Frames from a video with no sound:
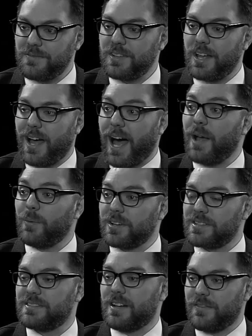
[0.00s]
of, I
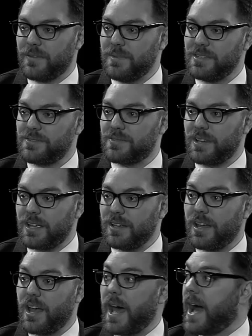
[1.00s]
want to solve the mystery.
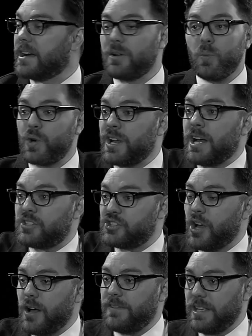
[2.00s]
How come we're not
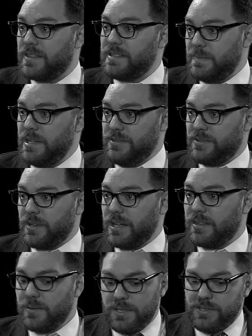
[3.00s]
solving this mystery?
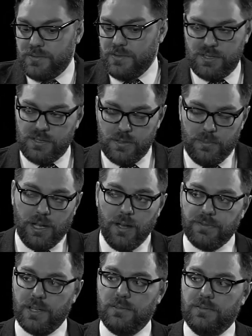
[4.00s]
Right. And the mystery is just a
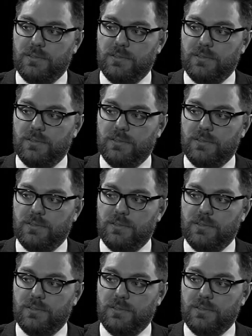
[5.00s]
MacGuffin.